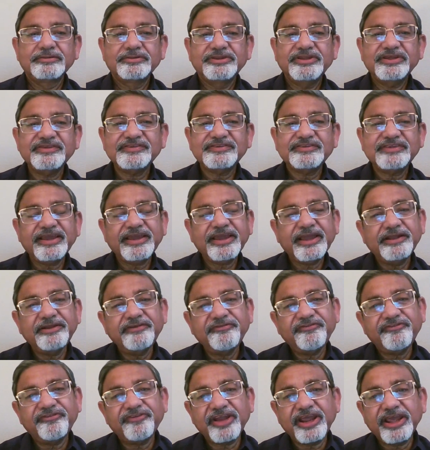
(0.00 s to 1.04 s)
The
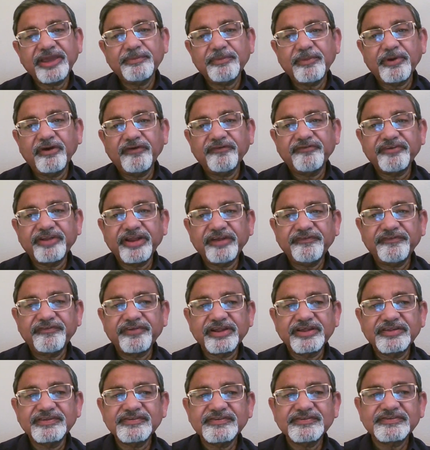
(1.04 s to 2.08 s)
second frame of
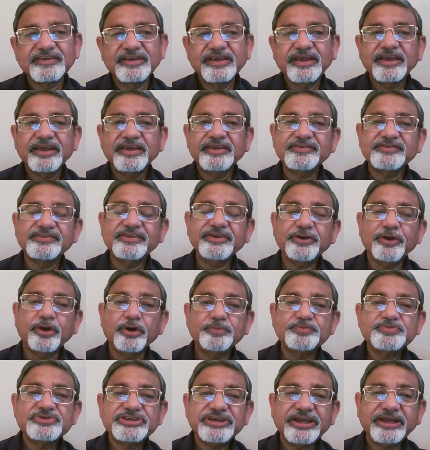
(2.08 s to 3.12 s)
reference is the
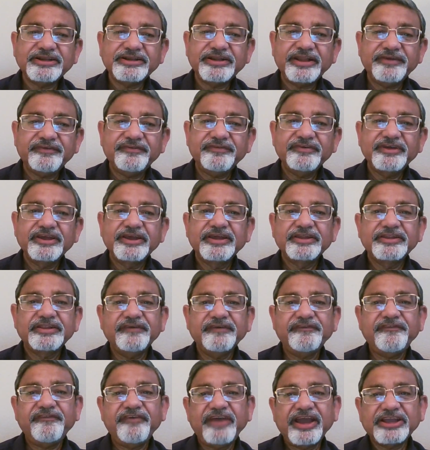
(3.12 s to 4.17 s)
objective,
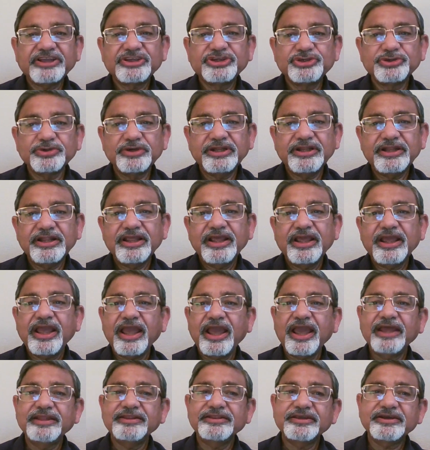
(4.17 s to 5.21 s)
the factual,
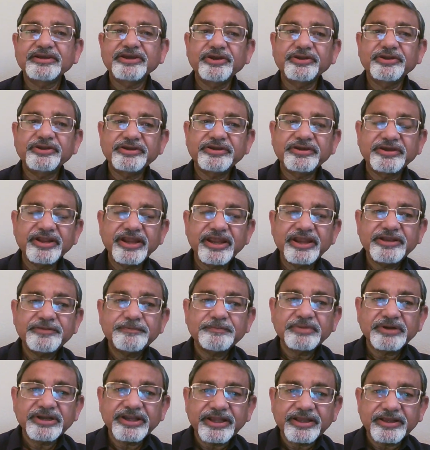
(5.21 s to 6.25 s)
and the concrete
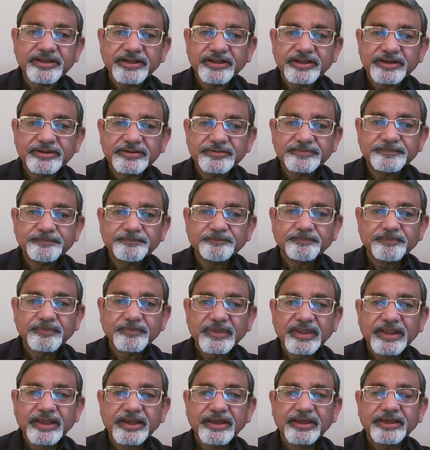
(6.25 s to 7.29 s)
particular.
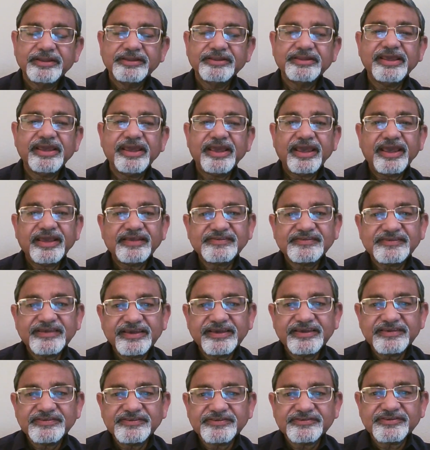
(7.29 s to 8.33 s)
The
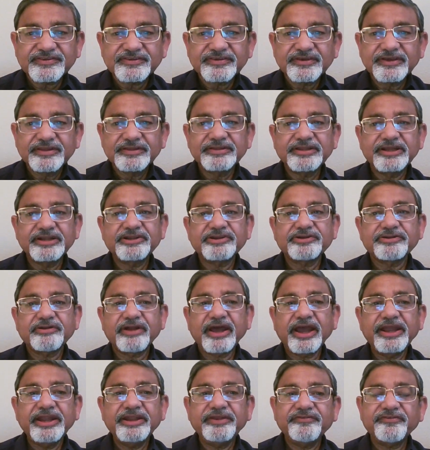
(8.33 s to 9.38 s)
essayists that
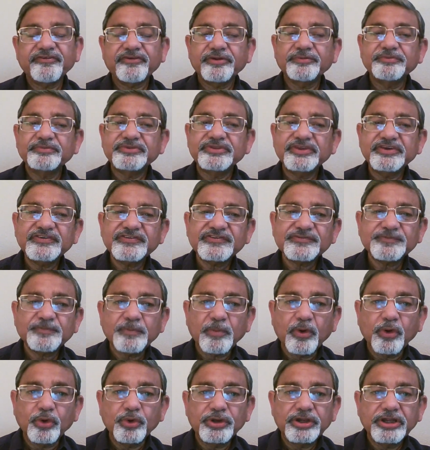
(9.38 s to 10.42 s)
write from this
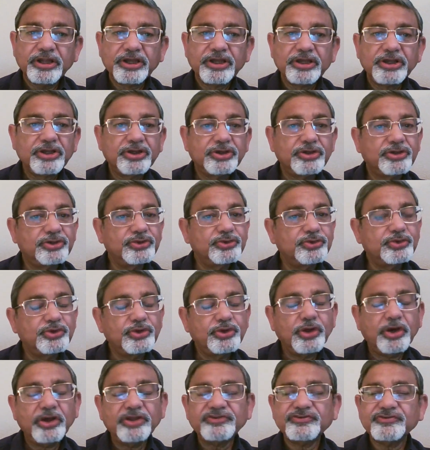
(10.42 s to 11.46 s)
pole do
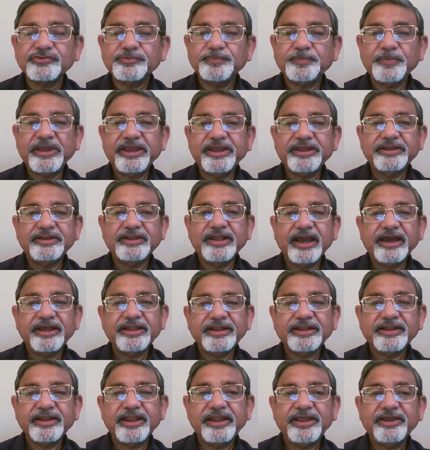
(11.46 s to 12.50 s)
not speak
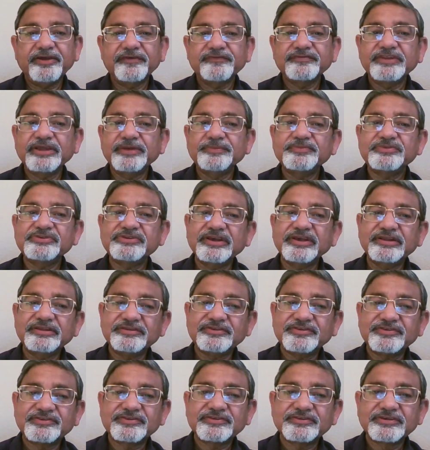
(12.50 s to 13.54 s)
directly of
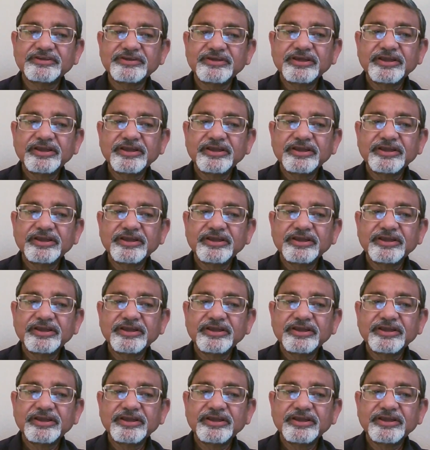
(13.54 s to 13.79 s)
themselves,